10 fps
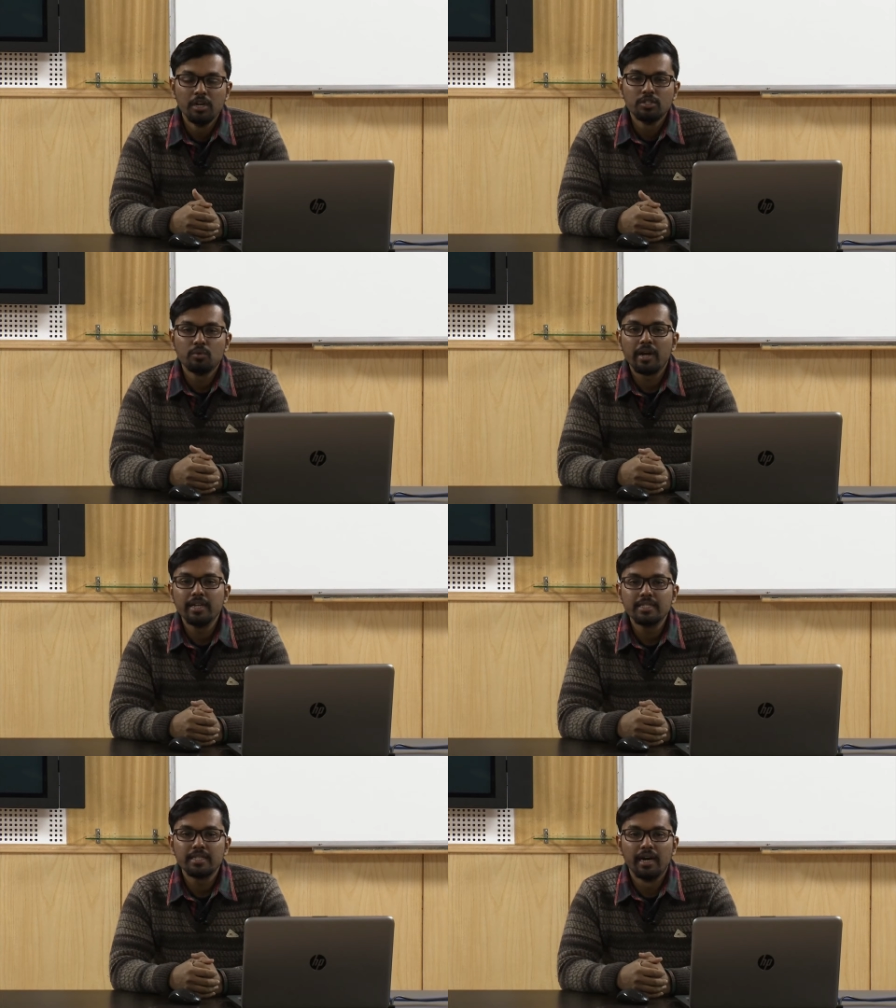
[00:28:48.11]
So one
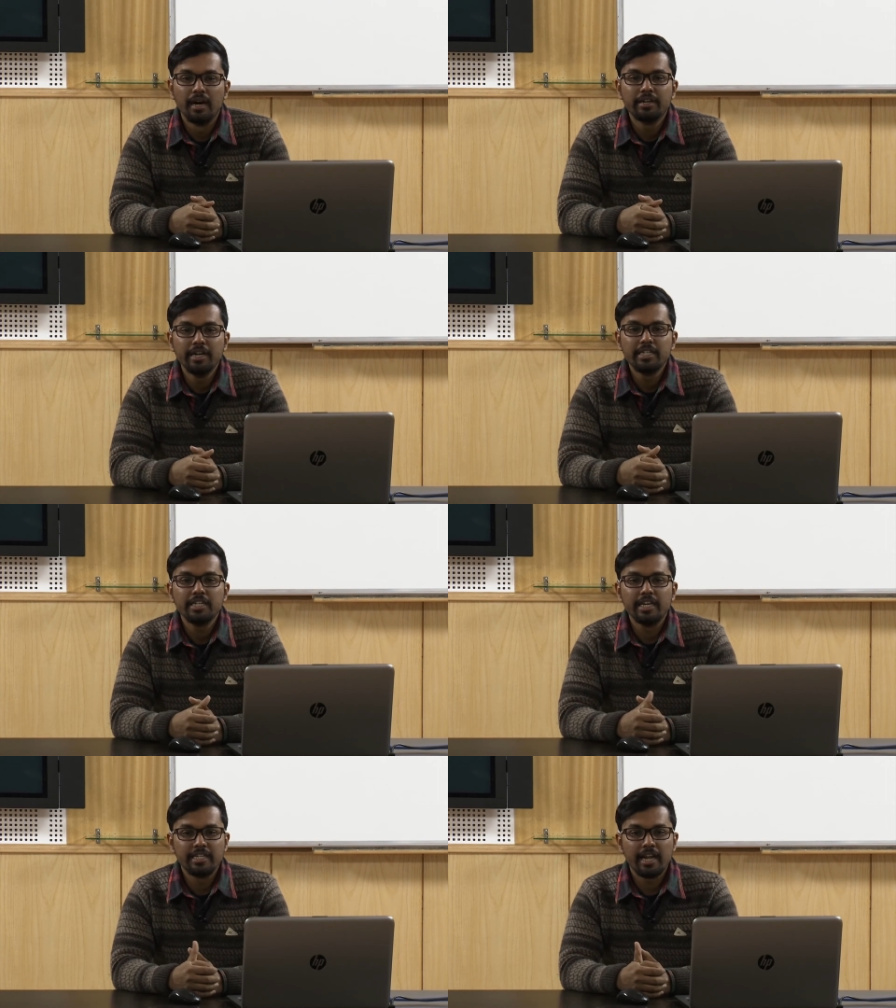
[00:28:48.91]
is
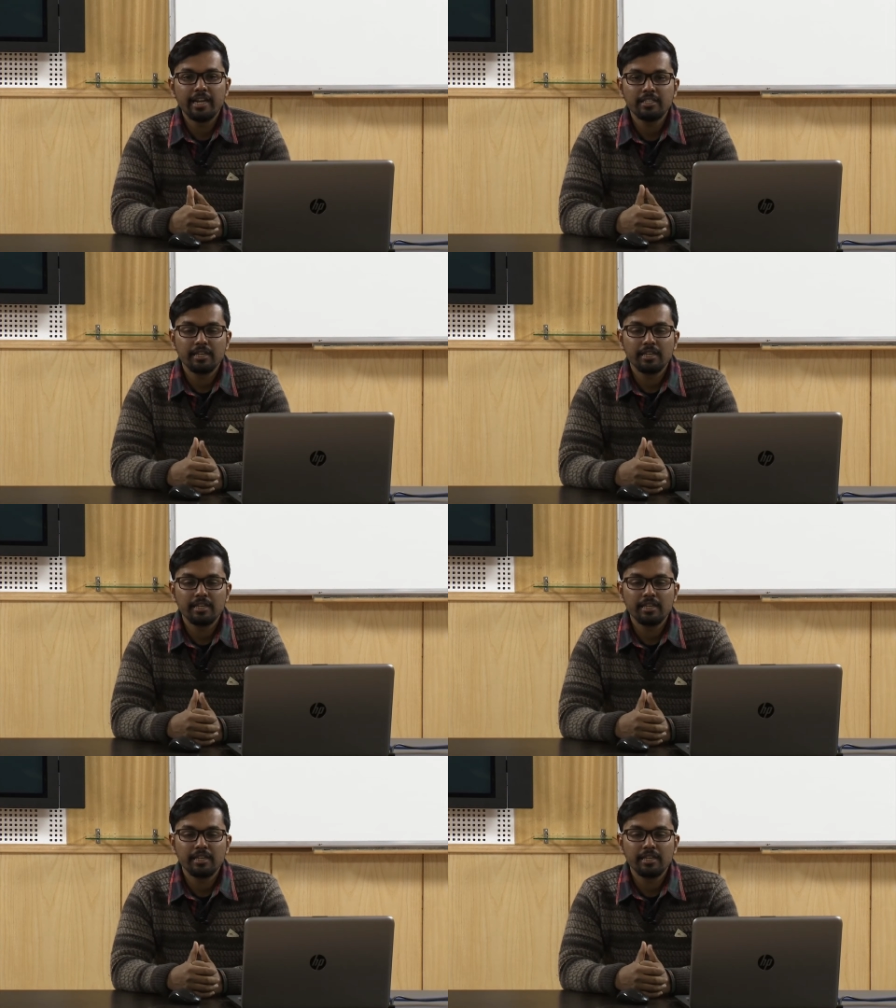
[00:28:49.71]
creating italics.